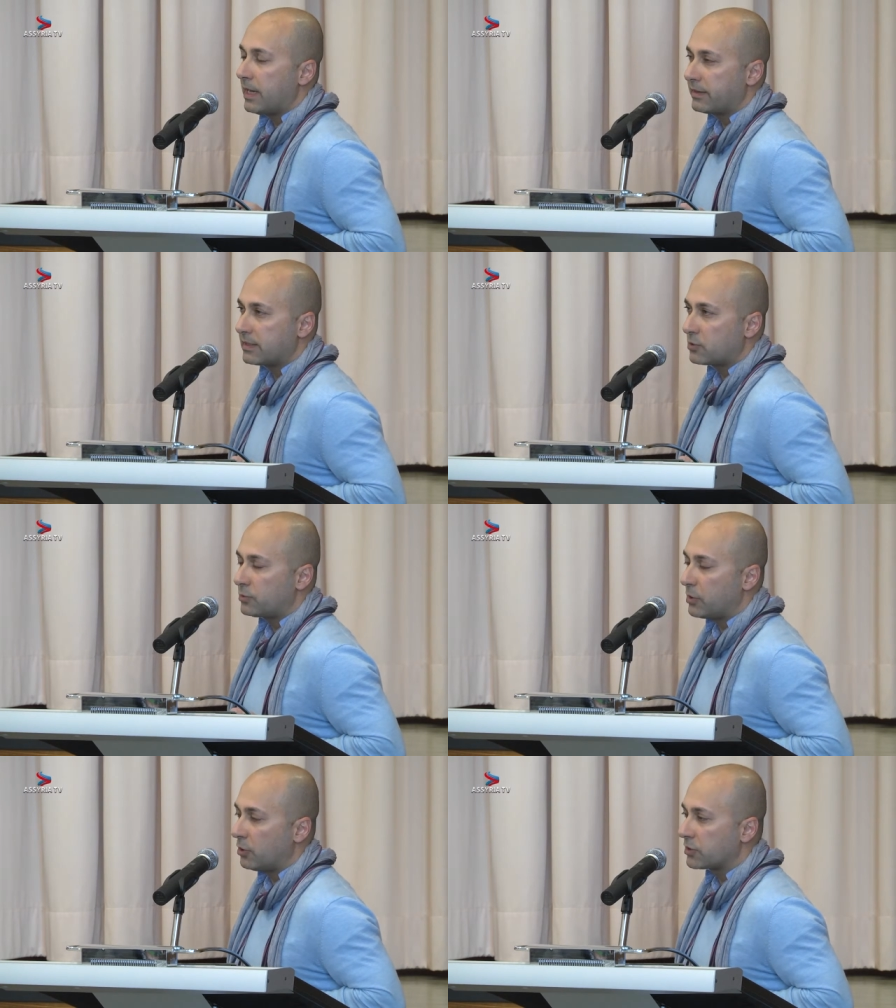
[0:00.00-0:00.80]
And this
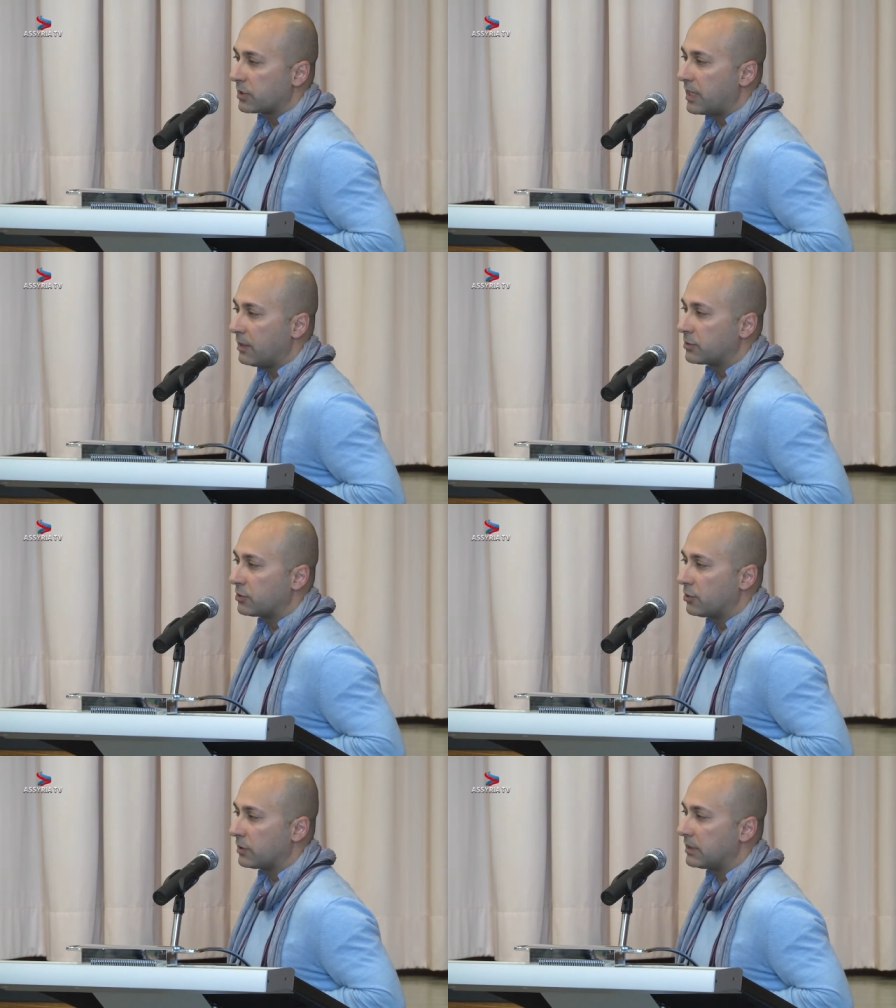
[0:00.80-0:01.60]
could be also
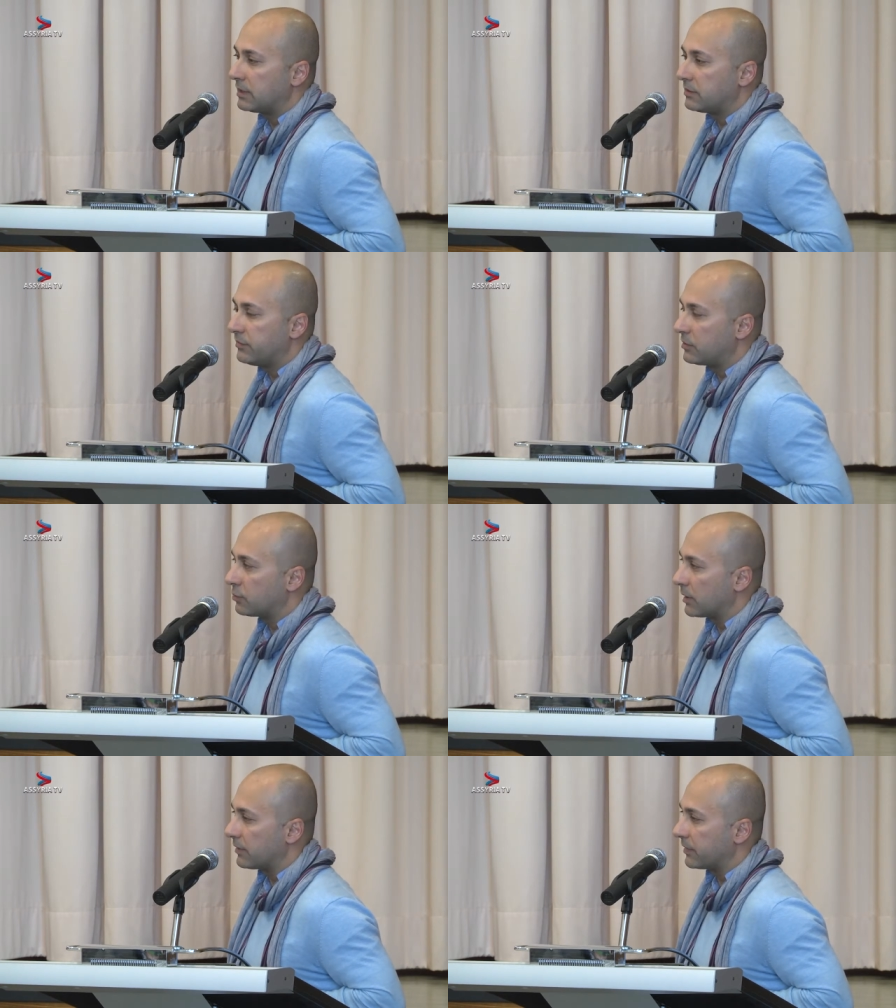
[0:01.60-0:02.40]
counted on an
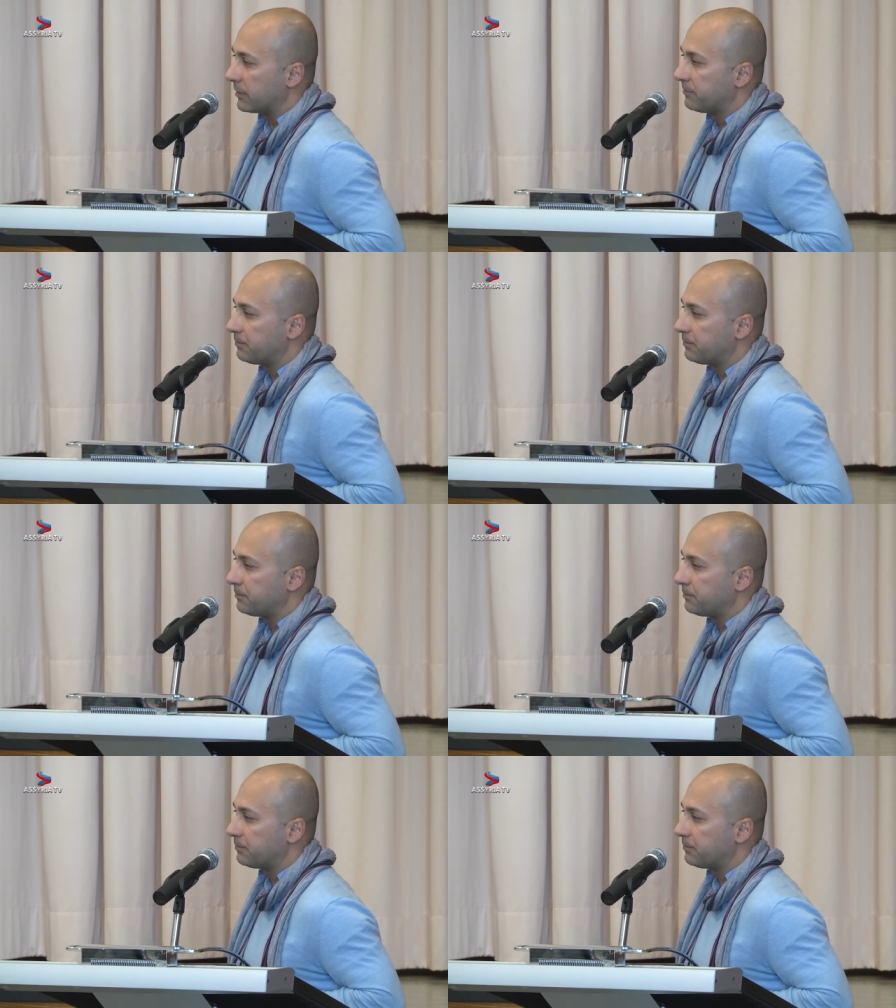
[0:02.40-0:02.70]
individual level.